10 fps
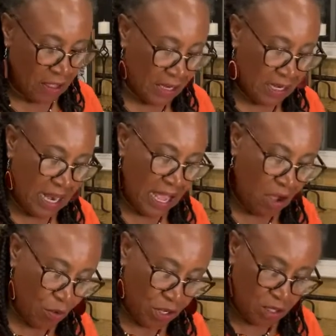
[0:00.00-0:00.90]
Now
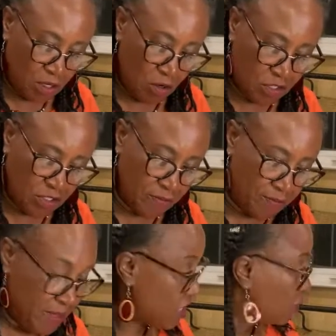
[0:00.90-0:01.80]
we're going to go to the
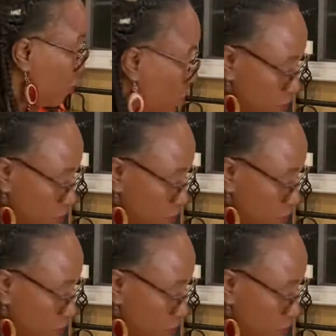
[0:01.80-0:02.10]
mixer